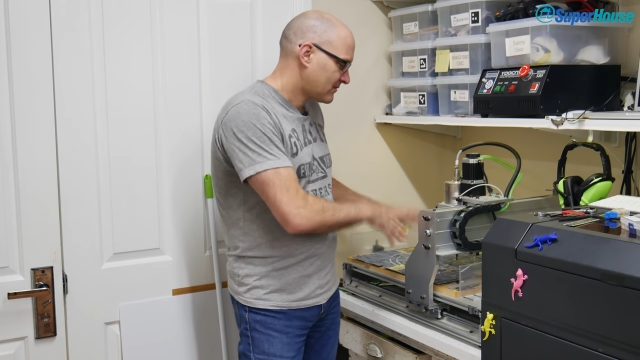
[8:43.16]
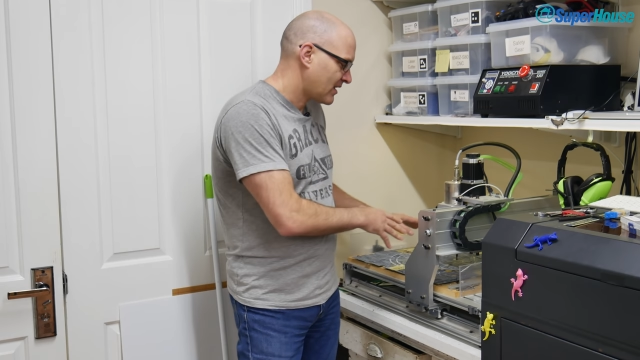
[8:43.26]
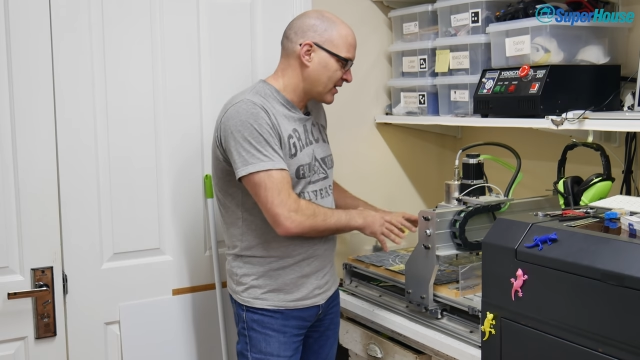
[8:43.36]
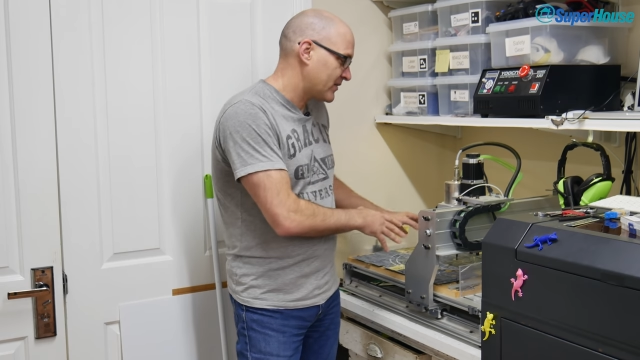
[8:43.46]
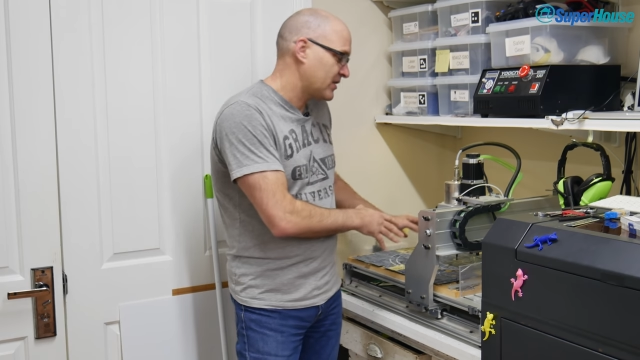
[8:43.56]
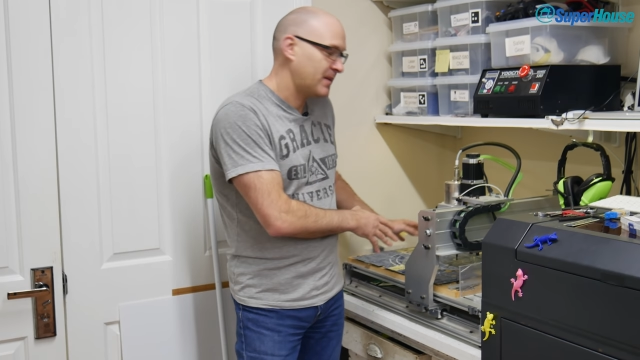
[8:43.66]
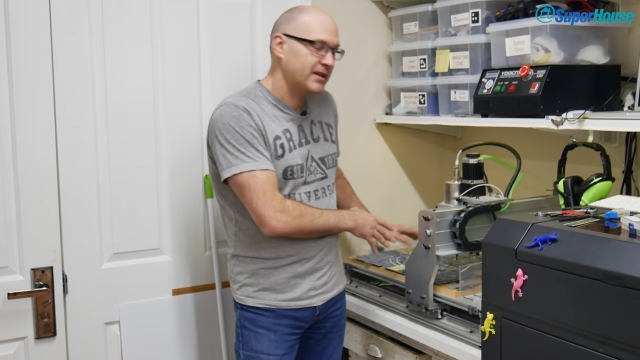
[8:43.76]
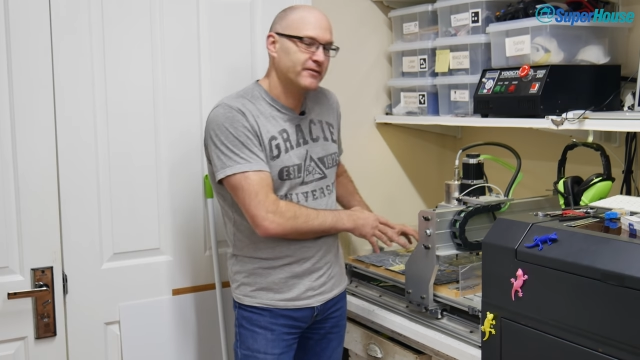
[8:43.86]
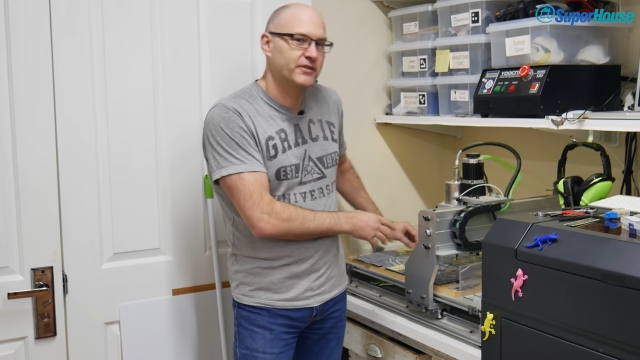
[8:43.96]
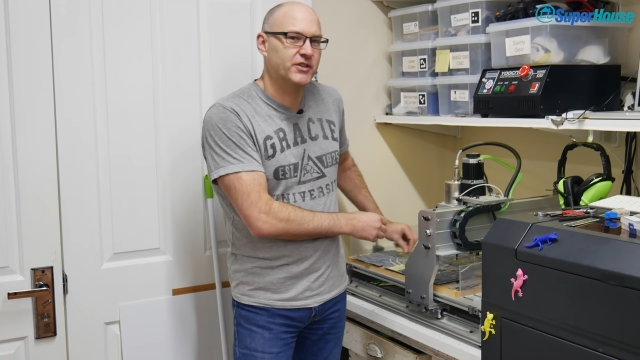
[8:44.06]
and I'm going to
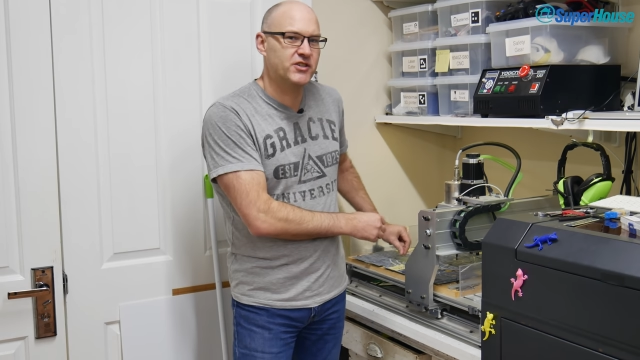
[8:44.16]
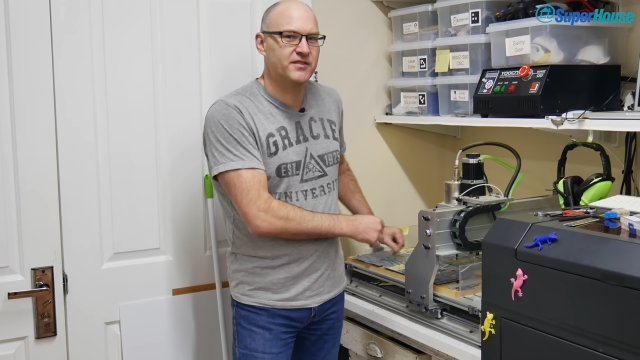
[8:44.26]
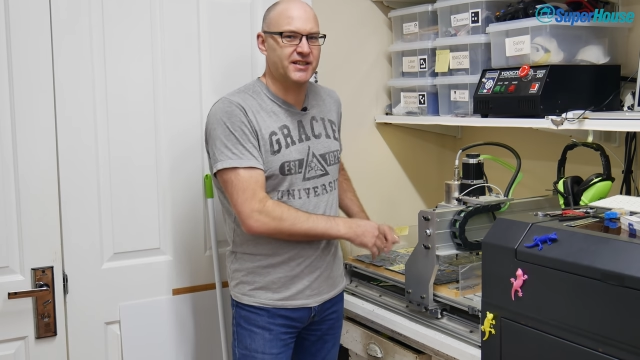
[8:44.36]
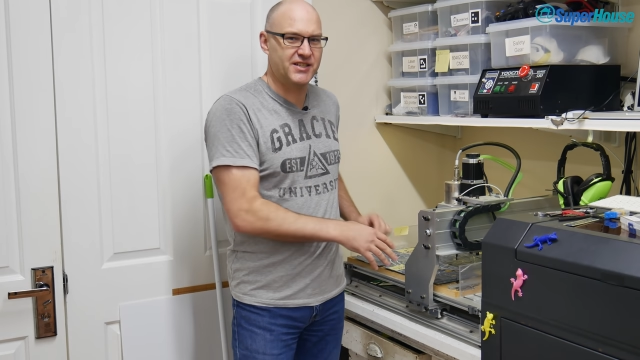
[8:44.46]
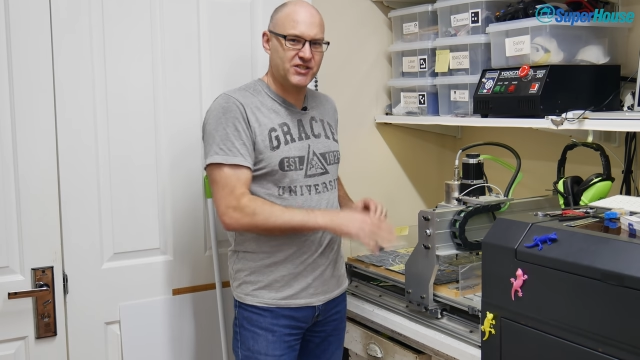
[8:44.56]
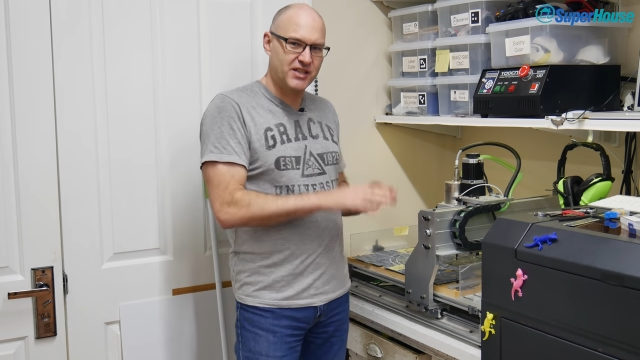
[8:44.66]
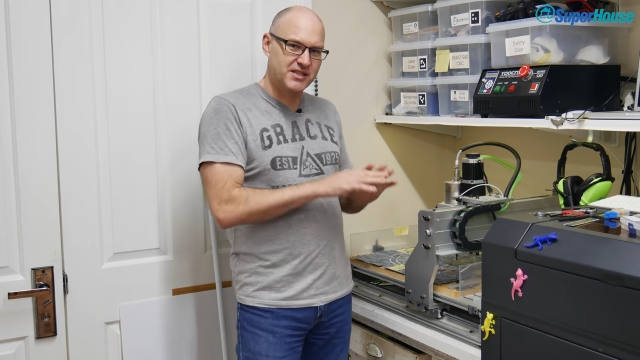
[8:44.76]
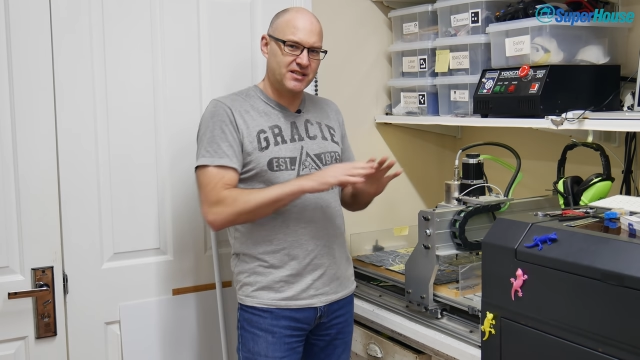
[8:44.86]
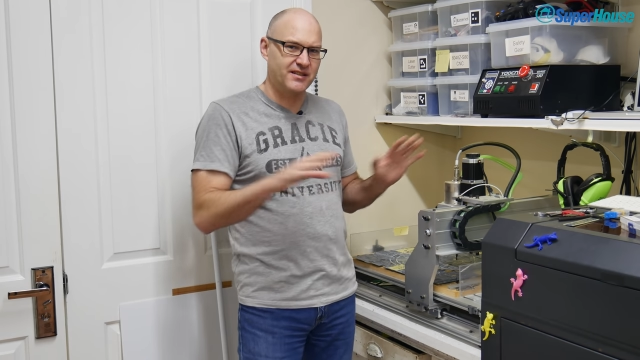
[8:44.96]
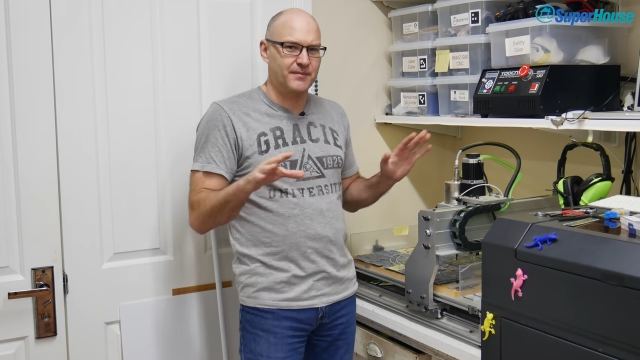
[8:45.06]
make a version that is
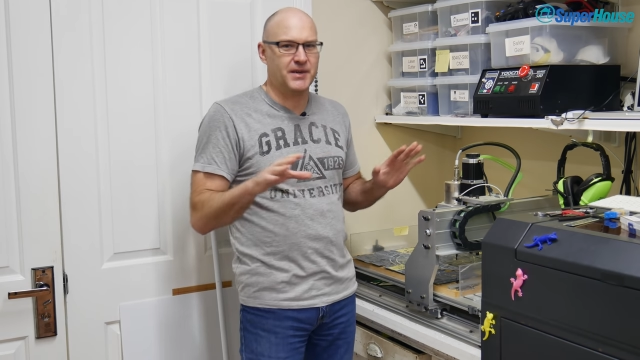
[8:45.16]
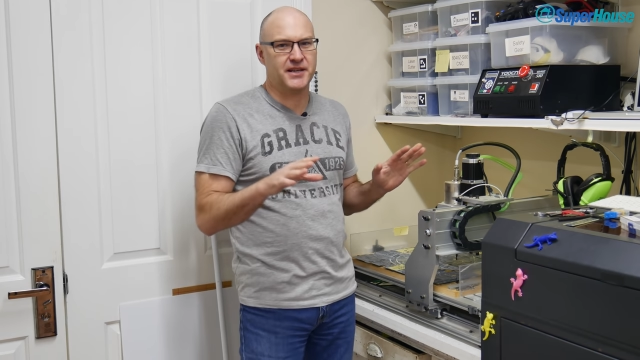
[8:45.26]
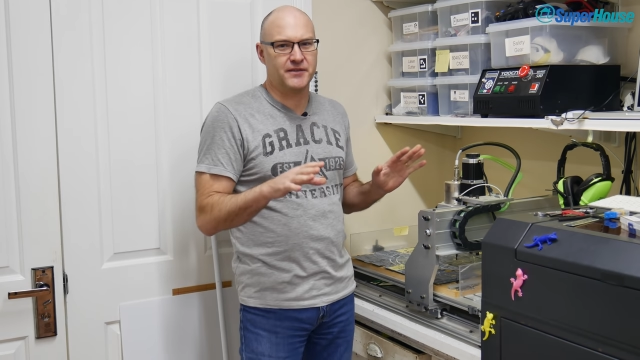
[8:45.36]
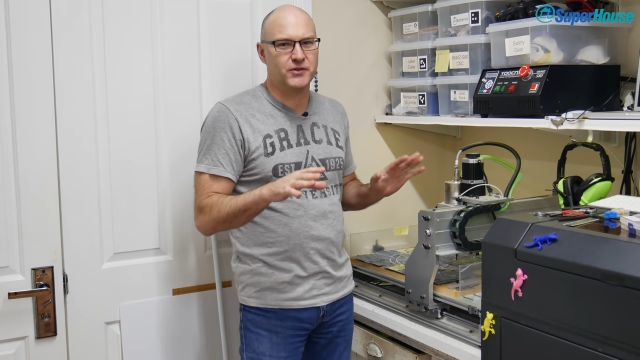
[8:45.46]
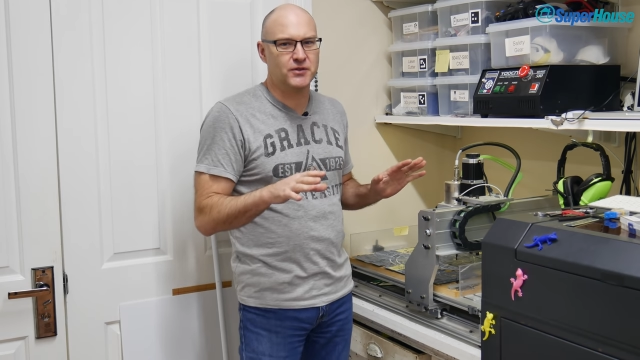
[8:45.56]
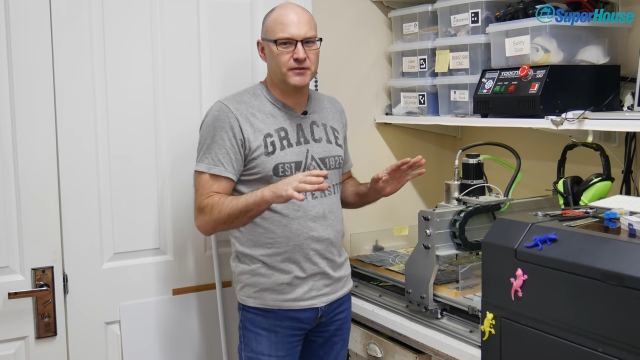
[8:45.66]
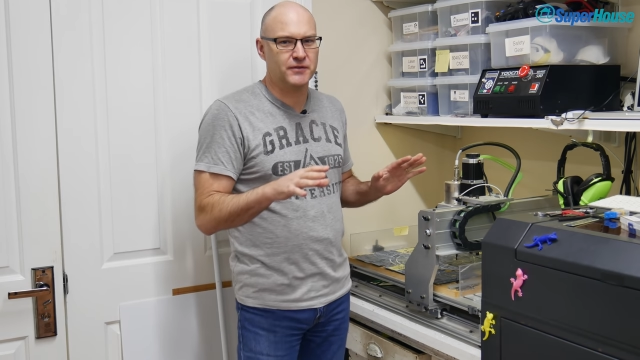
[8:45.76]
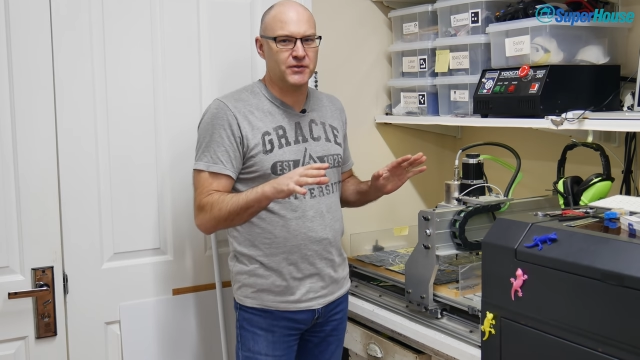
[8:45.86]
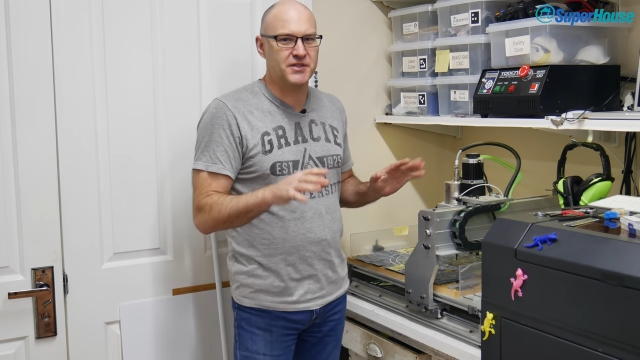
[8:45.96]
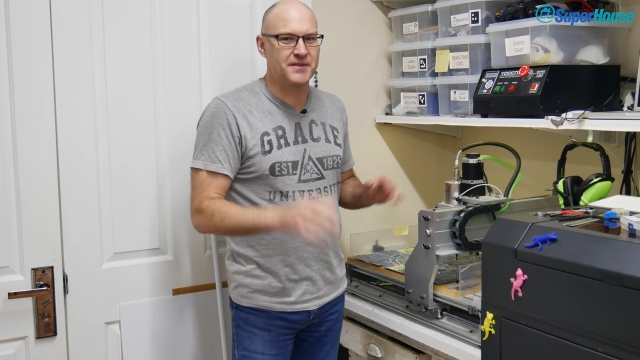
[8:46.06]
just made out of core
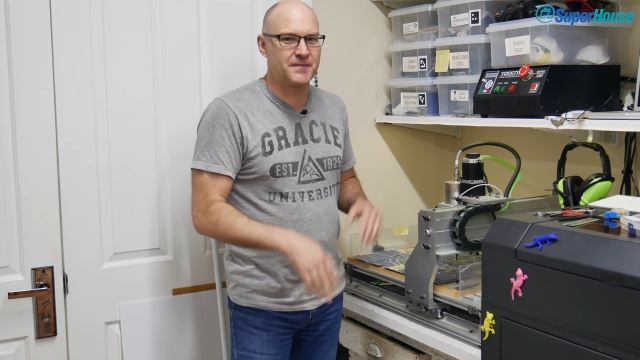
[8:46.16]
flute.